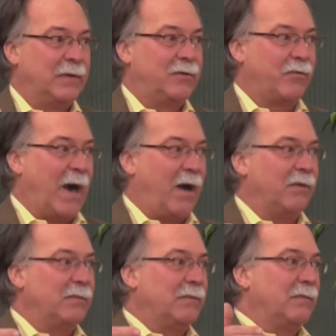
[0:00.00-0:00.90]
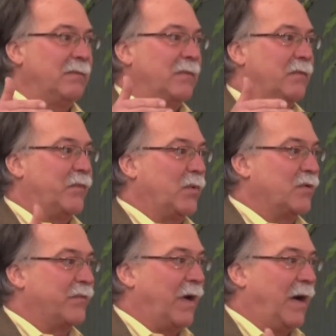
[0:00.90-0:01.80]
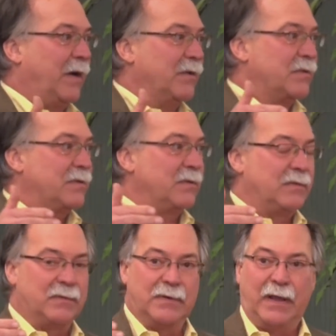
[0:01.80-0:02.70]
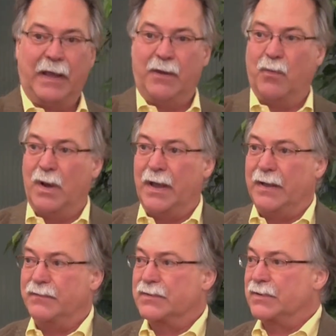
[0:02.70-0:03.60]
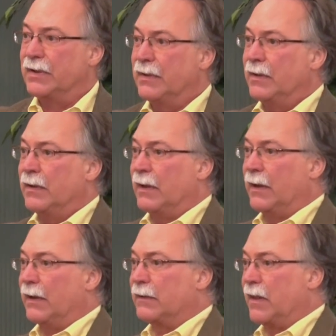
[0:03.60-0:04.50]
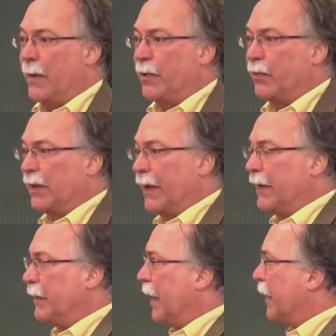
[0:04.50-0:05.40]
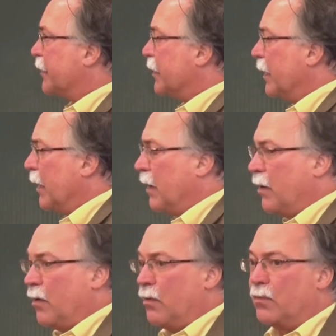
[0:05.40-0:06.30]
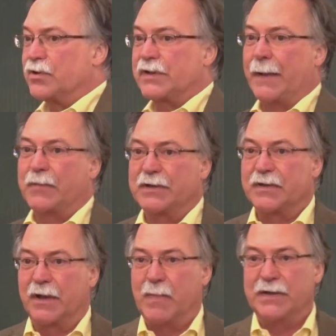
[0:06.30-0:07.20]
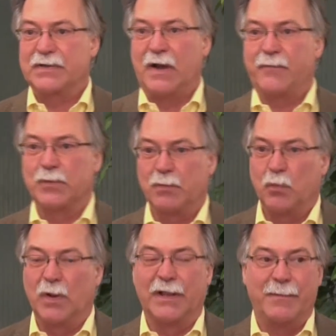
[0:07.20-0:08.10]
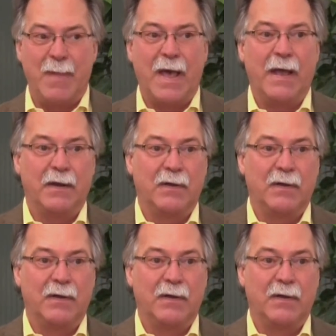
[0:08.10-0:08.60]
Drought, forest fires, heat waves, climate-related deaths. where skeptics like myself will admit.